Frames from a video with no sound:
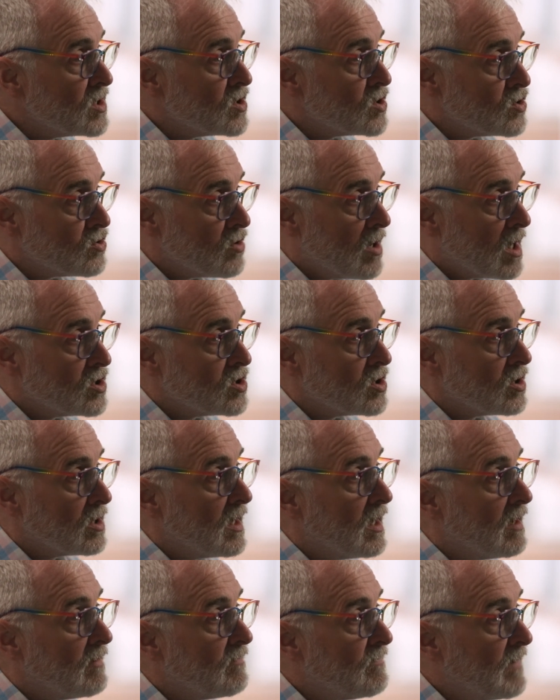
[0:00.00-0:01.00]
structure
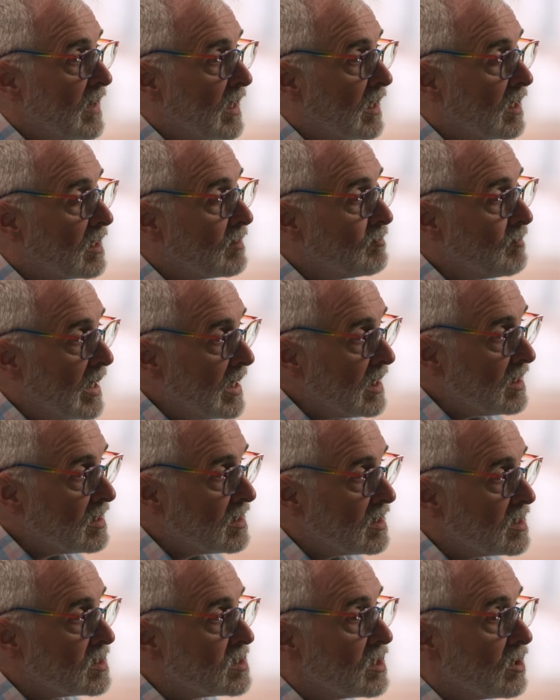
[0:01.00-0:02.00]
and failing
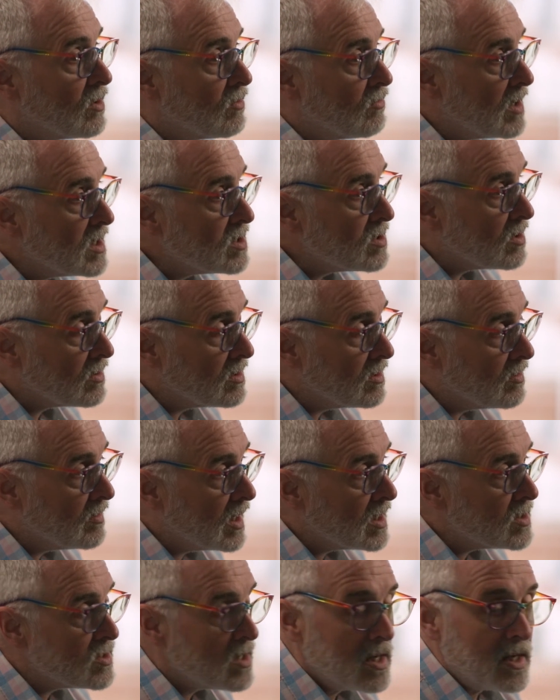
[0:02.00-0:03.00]
maintenance in rental
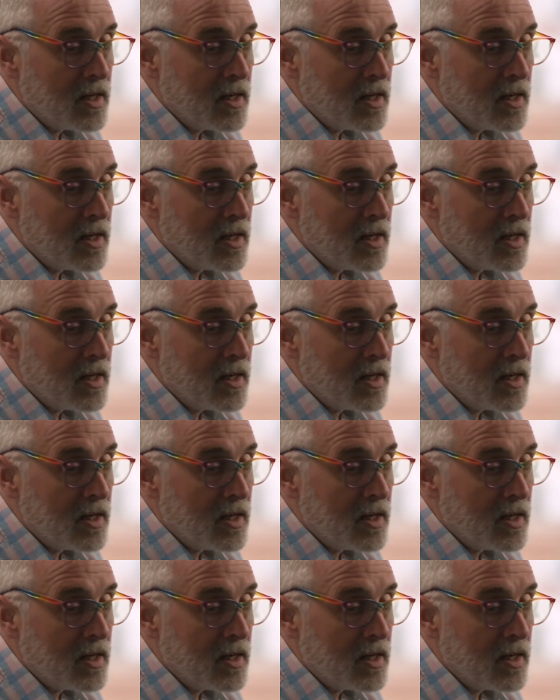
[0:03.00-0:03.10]
units,